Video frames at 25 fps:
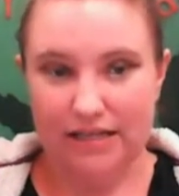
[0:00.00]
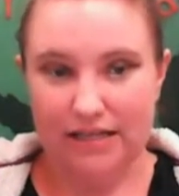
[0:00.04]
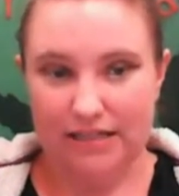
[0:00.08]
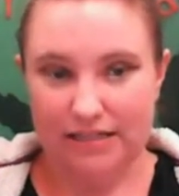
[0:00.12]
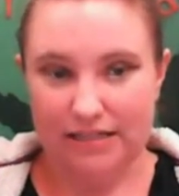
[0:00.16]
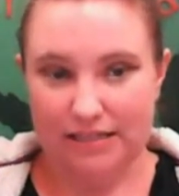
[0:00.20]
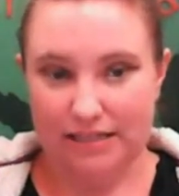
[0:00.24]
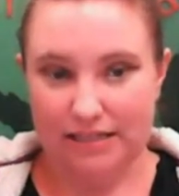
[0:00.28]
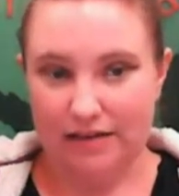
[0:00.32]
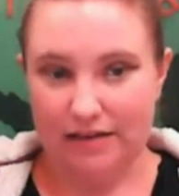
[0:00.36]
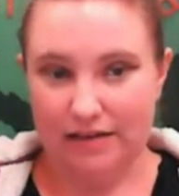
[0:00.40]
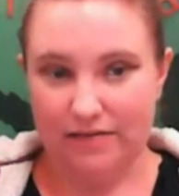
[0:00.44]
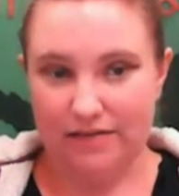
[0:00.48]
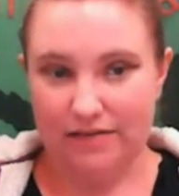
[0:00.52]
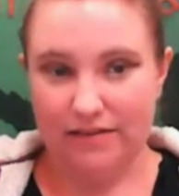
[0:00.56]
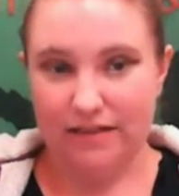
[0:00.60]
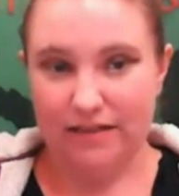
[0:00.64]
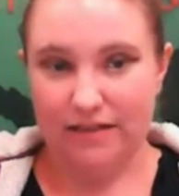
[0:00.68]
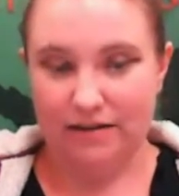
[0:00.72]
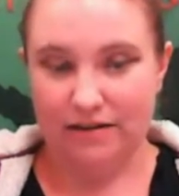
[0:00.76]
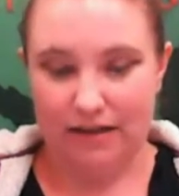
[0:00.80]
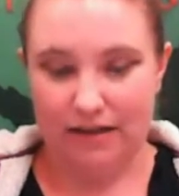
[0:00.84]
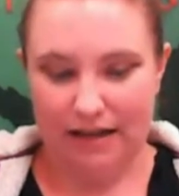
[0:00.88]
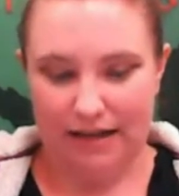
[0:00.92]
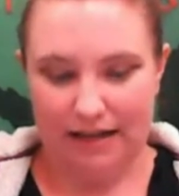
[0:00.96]
seven
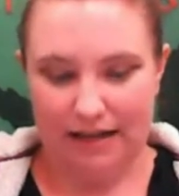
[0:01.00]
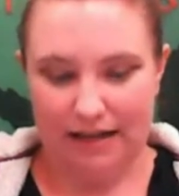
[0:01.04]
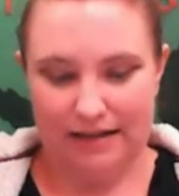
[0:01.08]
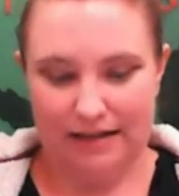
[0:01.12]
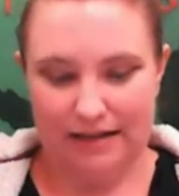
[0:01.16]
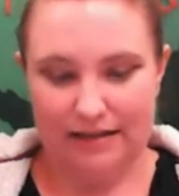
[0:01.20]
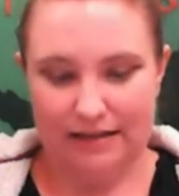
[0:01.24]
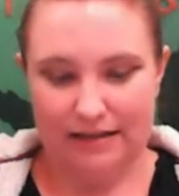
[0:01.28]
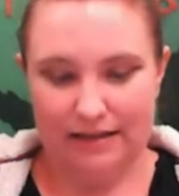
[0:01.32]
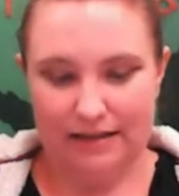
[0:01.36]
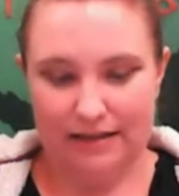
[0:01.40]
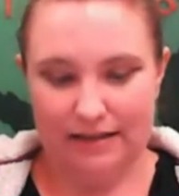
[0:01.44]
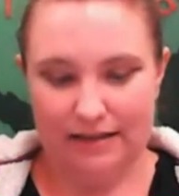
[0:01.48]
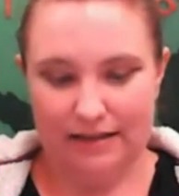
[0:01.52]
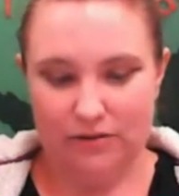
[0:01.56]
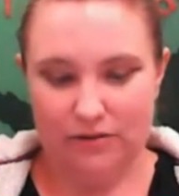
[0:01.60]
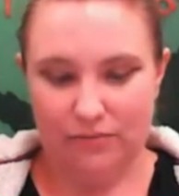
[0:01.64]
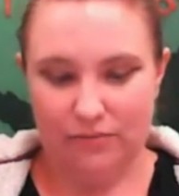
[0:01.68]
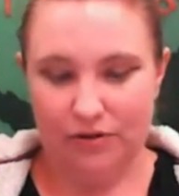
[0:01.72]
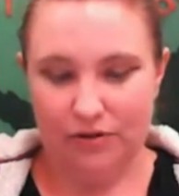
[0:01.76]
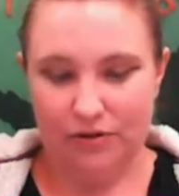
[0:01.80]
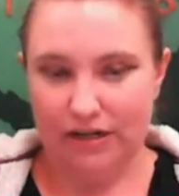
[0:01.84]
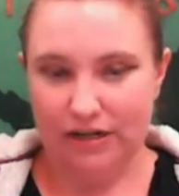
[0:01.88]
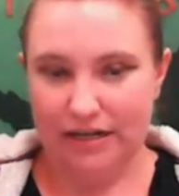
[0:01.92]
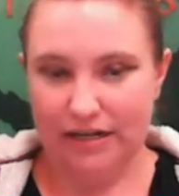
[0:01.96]
little, eight Little
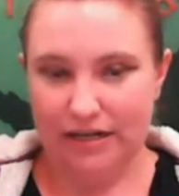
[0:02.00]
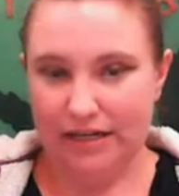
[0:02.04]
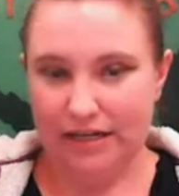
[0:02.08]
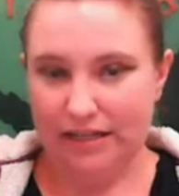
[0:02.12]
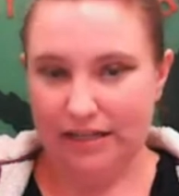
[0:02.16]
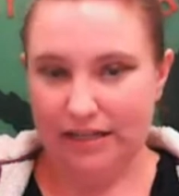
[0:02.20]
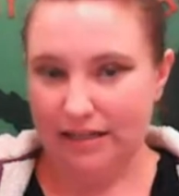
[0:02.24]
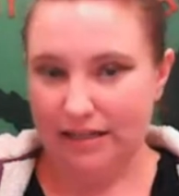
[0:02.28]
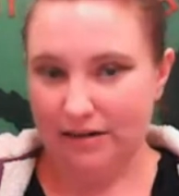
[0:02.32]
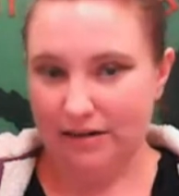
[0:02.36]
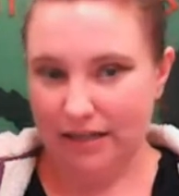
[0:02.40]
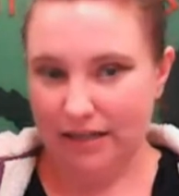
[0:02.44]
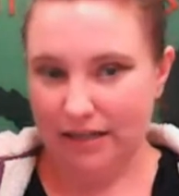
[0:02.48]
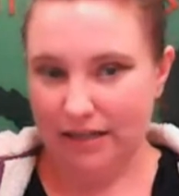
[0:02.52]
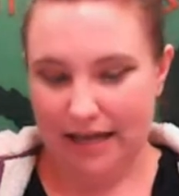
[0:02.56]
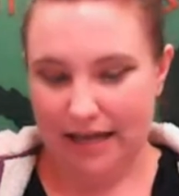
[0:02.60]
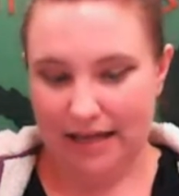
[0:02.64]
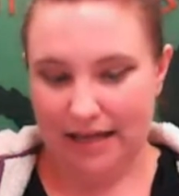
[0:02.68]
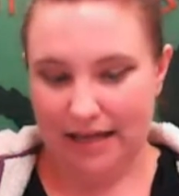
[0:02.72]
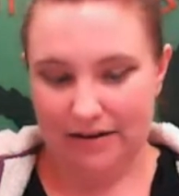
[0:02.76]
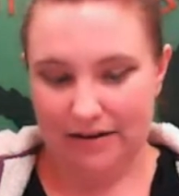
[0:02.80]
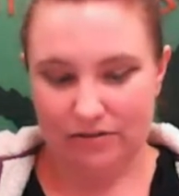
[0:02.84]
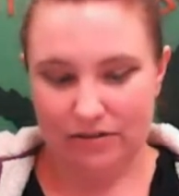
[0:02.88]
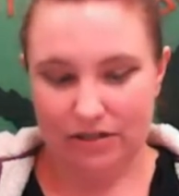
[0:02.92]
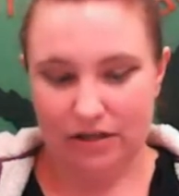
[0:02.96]
pretty little
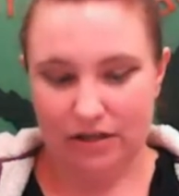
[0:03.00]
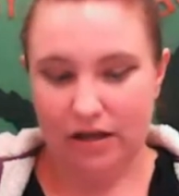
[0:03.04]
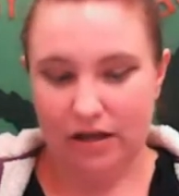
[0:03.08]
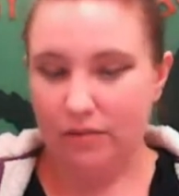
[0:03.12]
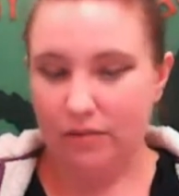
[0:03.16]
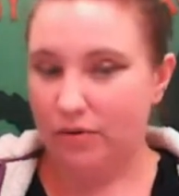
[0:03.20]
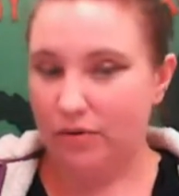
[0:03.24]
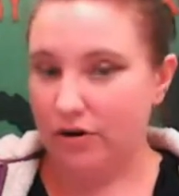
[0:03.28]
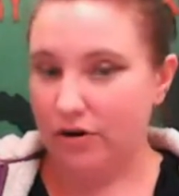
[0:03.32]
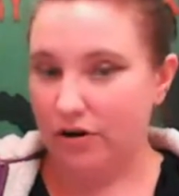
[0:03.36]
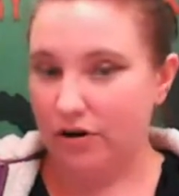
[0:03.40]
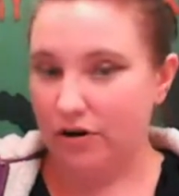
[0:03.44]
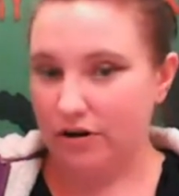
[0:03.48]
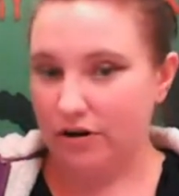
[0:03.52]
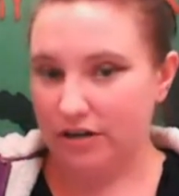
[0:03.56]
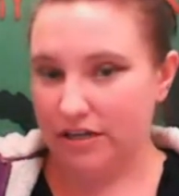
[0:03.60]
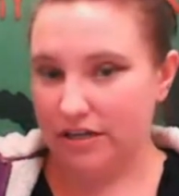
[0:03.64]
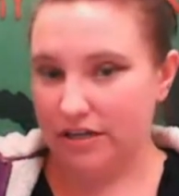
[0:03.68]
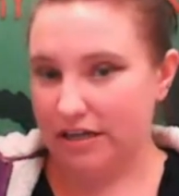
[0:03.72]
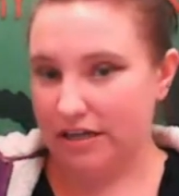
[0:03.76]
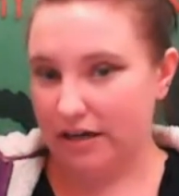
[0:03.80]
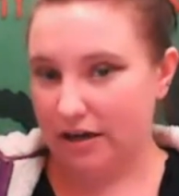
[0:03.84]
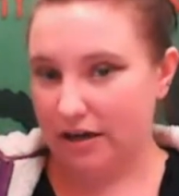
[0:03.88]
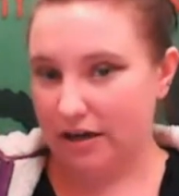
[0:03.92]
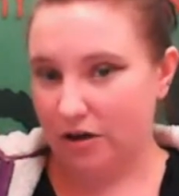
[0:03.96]
candles
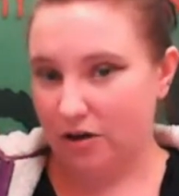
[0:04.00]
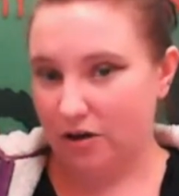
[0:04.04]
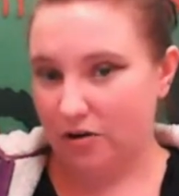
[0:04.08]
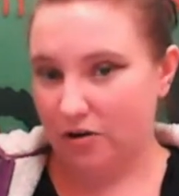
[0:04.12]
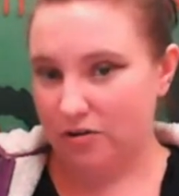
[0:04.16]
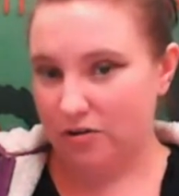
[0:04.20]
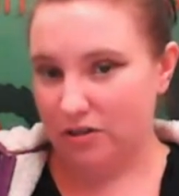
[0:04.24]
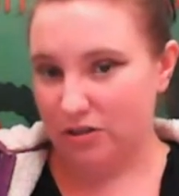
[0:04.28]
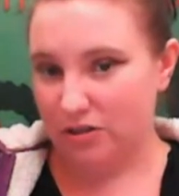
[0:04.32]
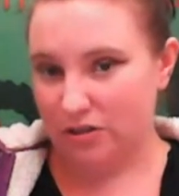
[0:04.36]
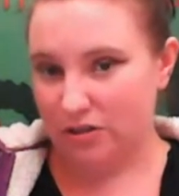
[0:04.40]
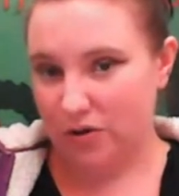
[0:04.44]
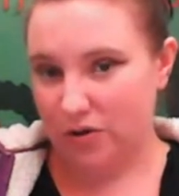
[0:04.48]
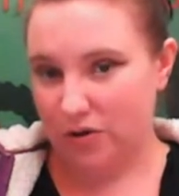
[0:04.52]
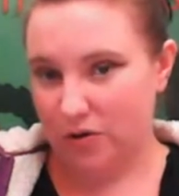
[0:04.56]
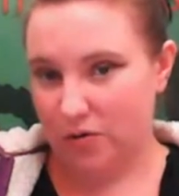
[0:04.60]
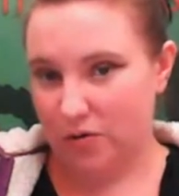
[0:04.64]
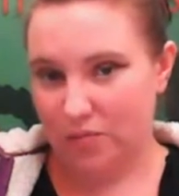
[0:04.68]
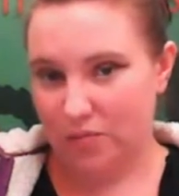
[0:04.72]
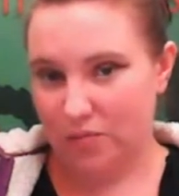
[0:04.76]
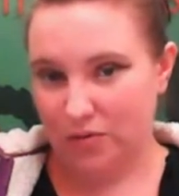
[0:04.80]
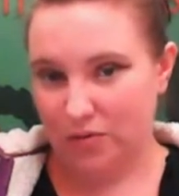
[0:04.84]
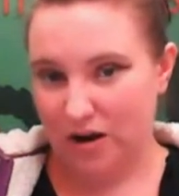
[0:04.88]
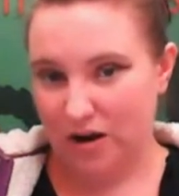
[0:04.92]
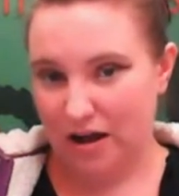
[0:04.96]
burning oh
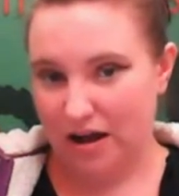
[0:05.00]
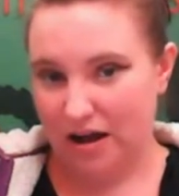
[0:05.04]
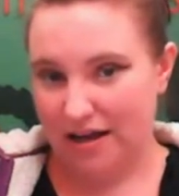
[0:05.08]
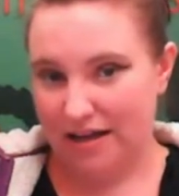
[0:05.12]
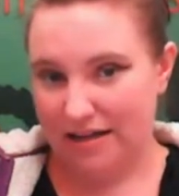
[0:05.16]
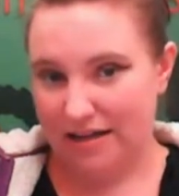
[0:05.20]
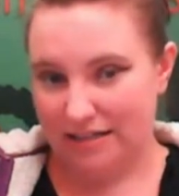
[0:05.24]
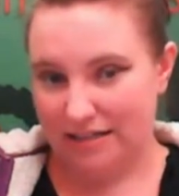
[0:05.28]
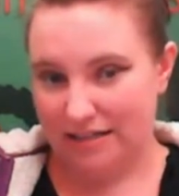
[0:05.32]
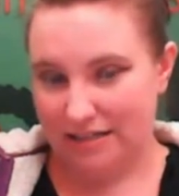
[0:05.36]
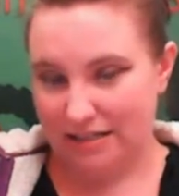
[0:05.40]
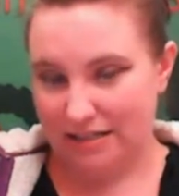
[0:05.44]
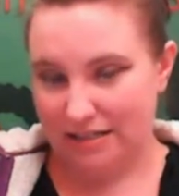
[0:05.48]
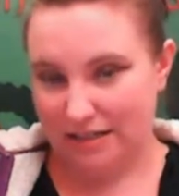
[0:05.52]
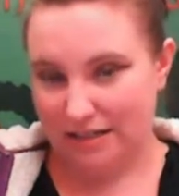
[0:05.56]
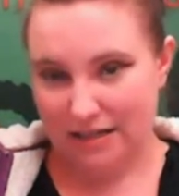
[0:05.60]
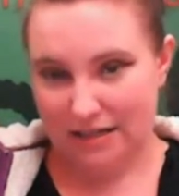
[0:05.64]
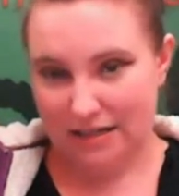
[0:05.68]
so bright.